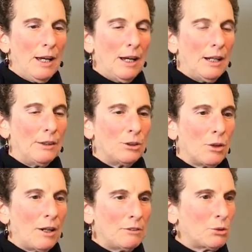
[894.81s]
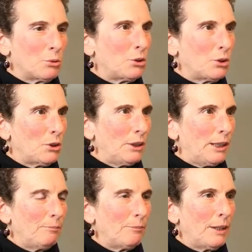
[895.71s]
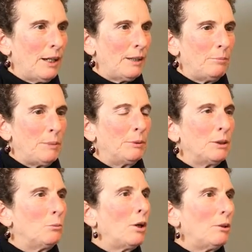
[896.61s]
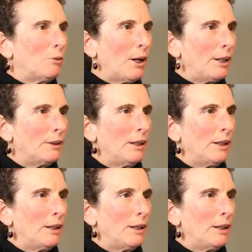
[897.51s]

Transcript: The drivers were surly, and people didn't want to ride.